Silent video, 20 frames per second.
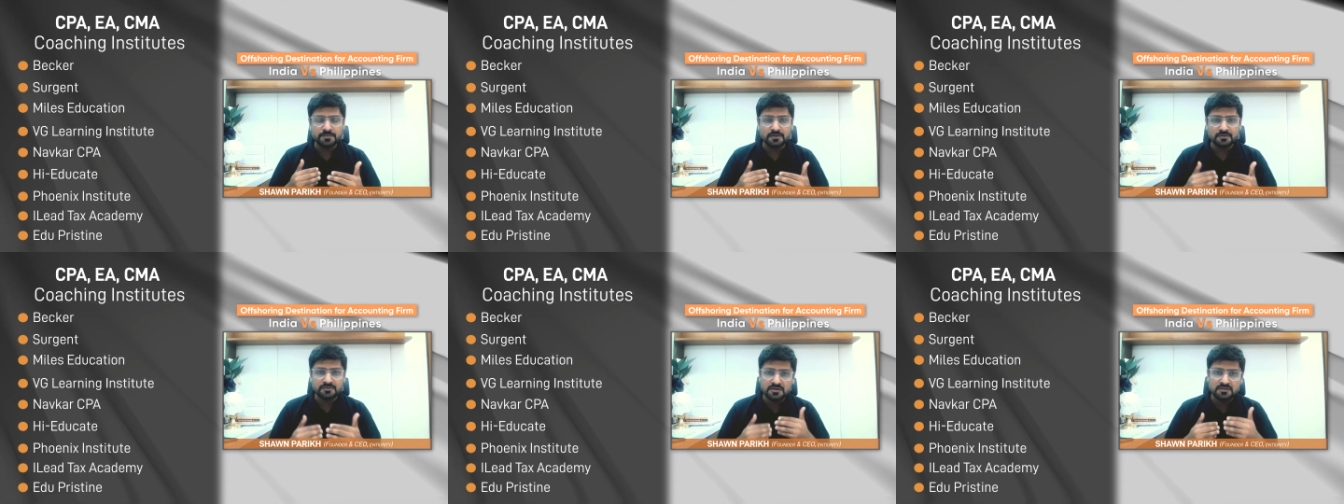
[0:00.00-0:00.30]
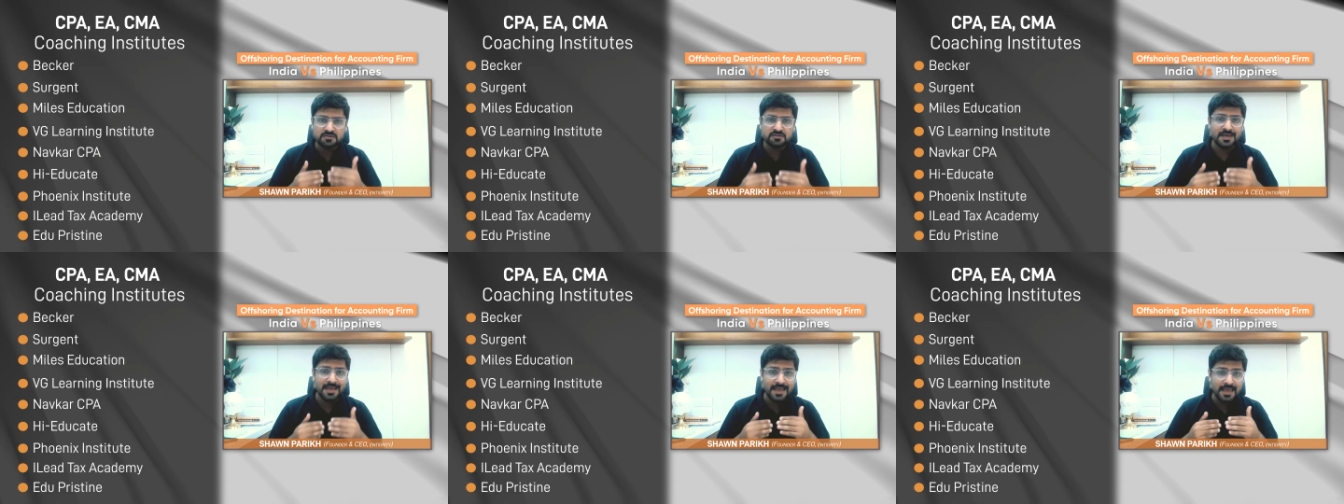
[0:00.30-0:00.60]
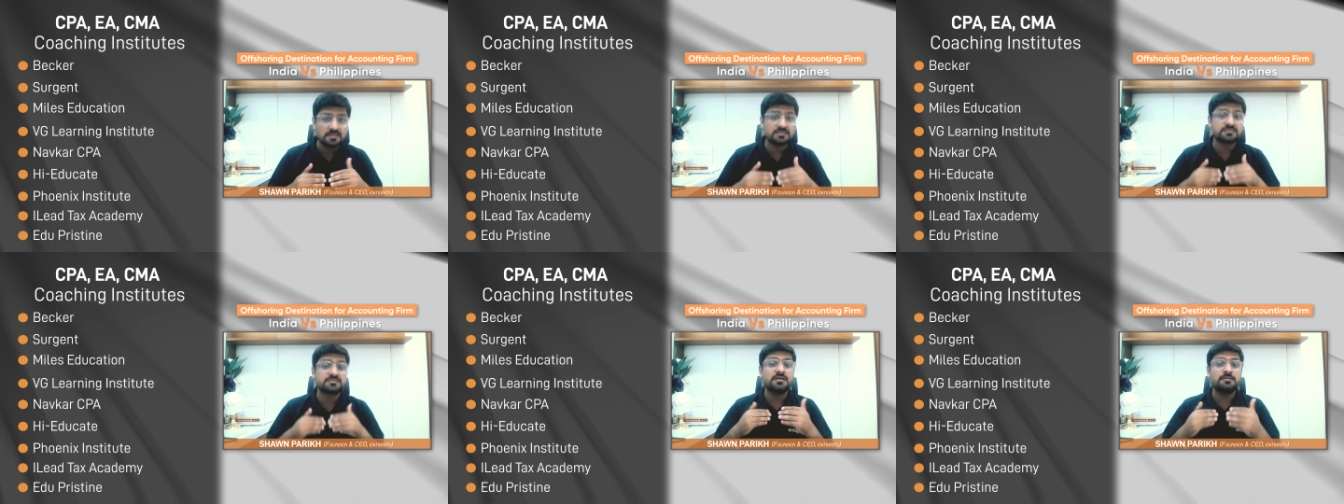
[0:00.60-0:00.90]
this
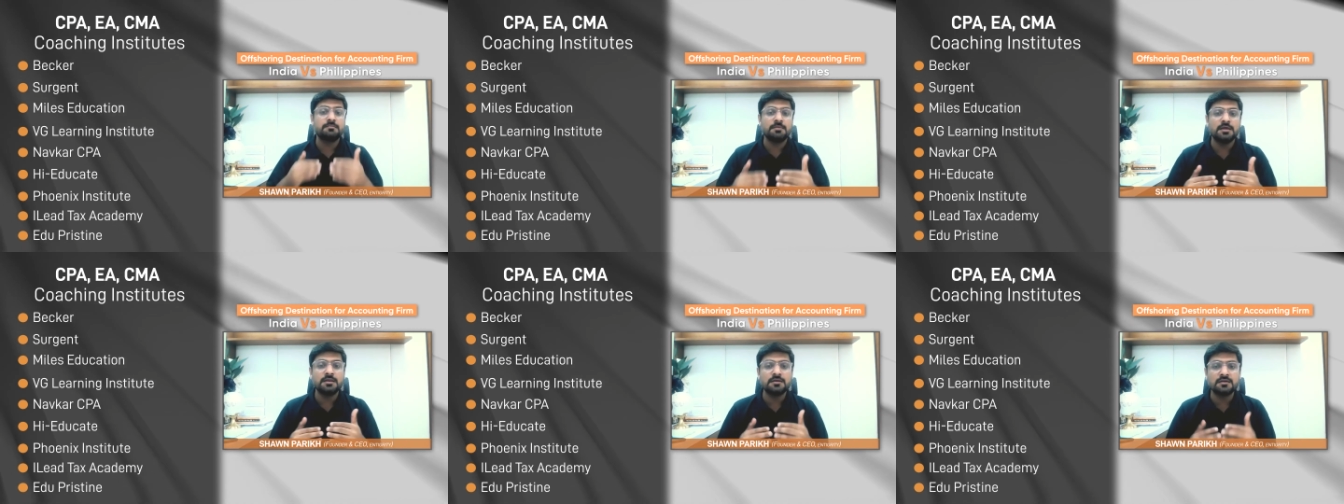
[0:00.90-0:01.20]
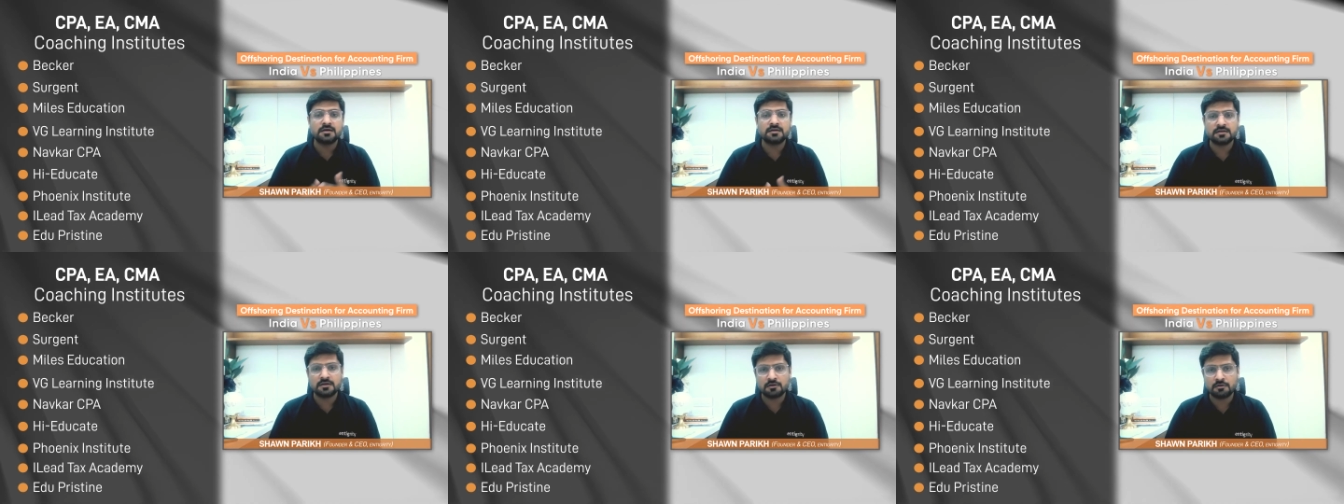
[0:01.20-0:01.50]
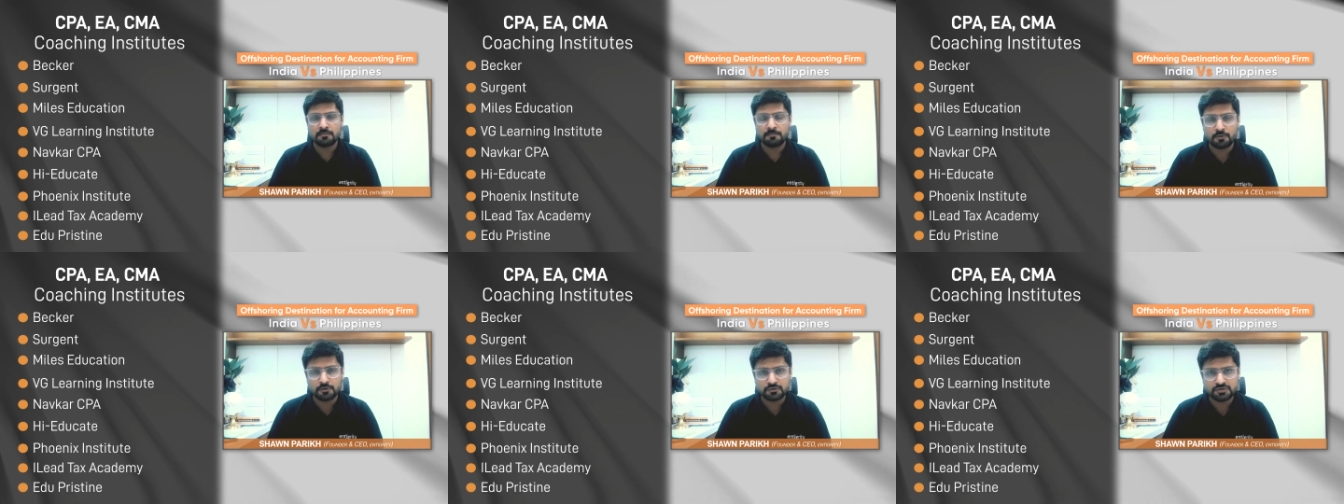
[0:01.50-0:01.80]
as their main career
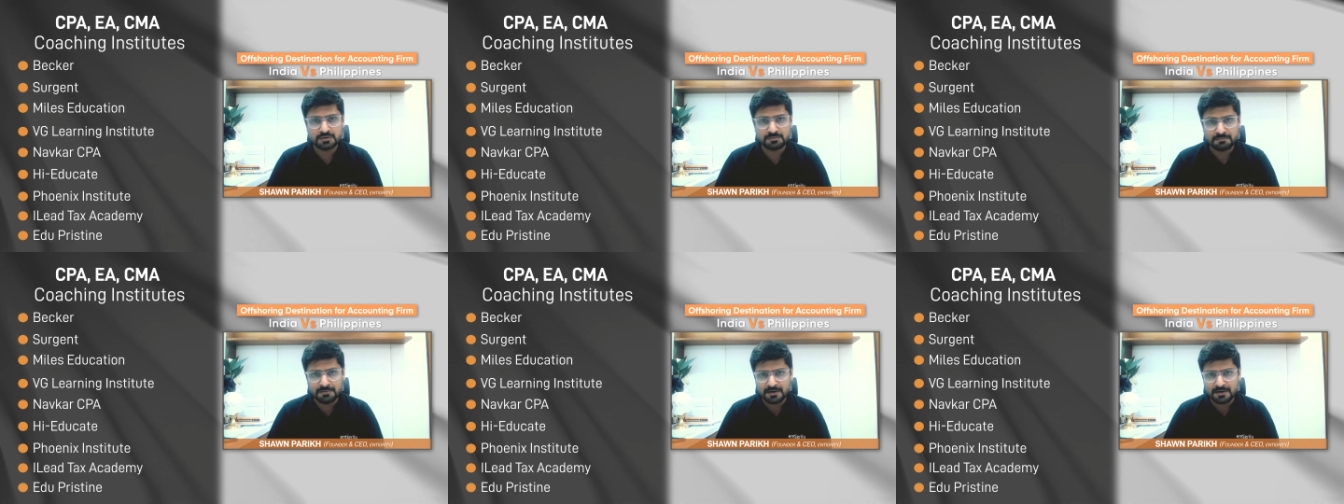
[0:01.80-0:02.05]
opportunity,